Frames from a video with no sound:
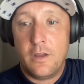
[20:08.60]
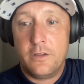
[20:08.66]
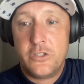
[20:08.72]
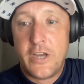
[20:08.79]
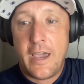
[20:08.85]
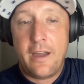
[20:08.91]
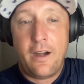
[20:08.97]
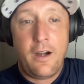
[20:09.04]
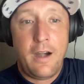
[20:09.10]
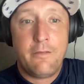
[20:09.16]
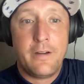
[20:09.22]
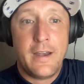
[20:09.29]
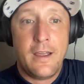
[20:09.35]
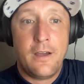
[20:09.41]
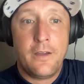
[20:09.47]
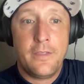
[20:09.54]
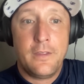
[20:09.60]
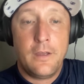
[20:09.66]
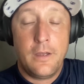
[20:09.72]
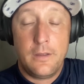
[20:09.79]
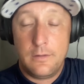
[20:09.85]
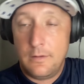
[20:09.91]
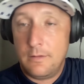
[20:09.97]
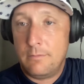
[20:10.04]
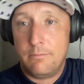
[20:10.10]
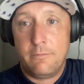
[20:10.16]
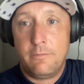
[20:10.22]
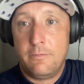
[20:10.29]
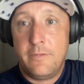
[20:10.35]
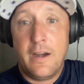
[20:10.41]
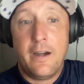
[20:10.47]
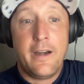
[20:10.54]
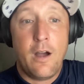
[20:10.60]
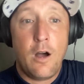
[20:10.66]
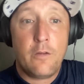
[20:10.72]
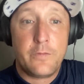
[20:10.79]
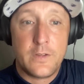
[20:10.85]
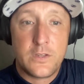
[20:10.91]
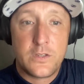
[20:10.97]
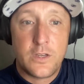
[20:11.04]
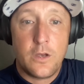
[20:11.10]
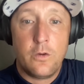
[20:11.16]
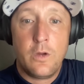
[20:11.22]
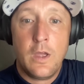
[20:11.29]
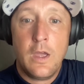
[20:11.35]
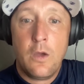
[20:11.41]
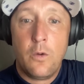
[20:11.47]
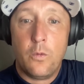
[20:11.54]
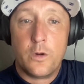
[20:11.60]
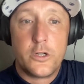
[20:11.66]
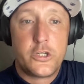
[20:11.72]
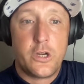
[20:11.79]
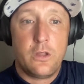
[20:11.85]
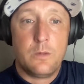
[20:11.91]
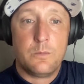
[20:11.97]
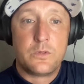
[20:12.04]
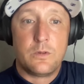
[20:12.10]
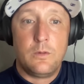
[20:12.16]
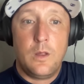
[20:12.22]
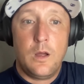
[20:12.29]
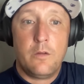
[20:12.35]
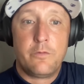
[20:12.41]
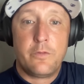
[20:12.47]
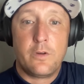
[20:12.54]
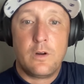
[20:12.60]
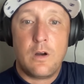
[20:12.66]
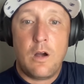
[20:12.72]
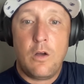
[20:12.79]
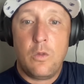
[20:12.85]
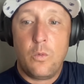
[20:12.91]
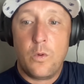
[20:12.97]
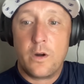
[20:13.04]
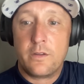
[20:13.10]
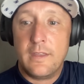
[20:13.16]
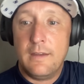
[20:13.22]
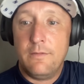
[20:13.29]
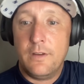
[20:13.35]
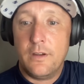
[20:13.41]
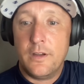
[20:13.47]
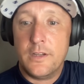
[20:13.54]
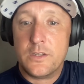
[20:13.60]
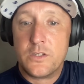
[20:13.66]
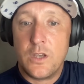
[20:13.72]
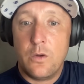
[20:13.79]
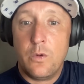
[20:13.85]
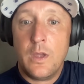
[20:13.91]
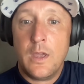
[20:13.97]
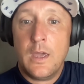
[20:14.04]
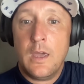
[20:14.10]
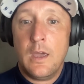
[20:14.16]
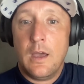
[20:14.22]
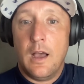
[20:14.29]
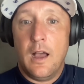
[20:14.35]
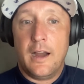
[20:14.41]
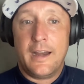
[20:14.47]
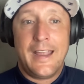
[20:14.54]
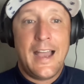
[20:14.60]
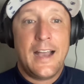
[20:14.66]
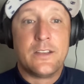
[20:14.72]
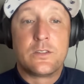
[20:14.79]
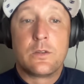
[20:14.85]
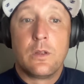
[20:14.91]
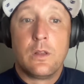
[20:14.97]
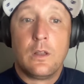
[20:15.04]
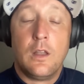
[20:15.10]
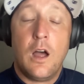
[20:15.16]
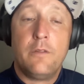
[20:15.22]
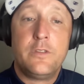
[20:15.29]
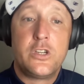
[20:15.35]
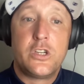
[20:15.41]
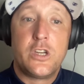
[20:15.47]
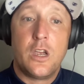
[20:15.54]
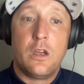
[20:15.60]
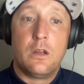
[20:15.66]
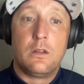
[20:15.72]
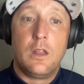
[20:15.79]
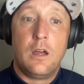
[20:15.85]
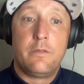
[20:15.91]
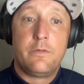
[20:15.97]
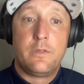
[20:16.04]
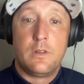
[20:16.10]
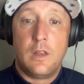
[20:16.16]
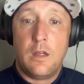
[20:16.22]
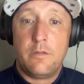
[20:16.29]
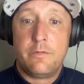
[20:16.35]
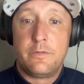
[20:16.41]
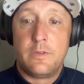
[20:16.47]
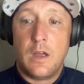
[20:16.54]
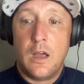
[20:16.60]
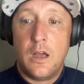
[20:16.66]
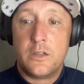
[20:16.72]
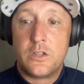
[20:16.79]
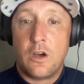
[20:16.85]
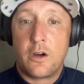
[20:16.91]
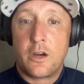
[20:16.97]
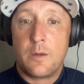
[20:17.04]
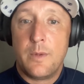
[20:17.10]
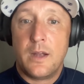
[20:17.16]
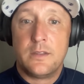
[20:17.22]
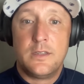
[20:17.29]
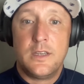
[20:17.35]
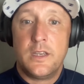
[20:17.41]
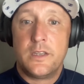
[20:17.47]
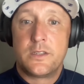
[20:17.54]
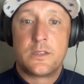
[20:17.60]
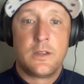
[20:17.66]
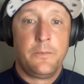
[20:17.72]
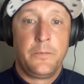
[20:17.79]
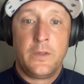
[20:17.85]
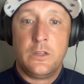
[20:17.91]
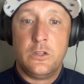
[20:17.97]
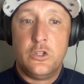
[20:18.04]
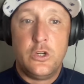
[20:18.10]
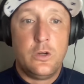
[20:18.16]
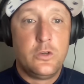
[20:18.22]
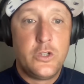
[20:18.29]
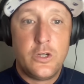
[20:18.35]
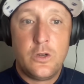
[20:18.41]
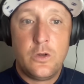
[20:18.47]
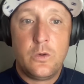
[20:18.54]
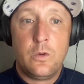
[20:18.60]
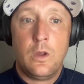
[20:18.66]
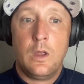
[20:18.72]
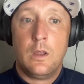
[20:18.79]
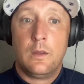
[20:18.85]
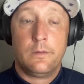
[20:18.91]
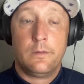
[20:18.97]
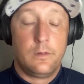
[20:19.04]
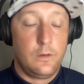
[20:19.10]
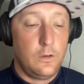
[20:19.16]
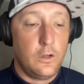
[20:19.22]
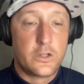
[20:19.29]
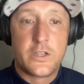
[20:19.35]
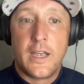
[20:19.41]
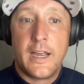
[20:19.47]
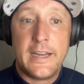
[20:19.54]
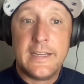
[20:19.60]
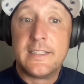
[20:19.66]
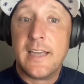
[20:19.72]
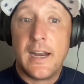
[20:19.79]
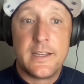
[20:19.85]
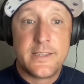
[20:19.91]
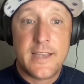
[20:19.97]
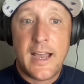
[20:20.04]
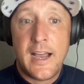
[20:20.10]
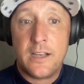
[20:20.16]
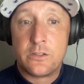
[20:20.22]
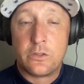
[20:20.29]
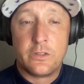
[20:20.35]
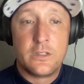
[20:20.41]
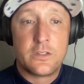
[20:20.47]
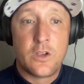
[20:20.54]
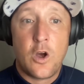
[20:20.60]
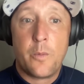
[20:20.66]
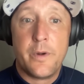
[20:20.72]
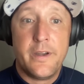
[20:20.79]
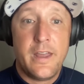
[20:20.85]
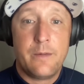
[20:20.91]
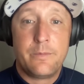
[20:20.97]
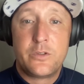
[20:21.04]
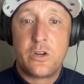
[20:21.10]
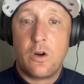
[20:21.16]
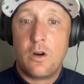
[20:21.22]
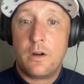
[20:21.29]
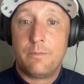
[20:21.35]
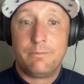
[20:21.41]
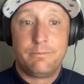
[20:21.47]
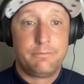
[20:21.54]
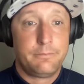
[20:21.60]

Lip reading: chatter every now and very often. So want to show them some love for all the work they've done. So guys, love the show. Love talking about this. JuJu looks like he's got his eyes on this Auburn depth chart.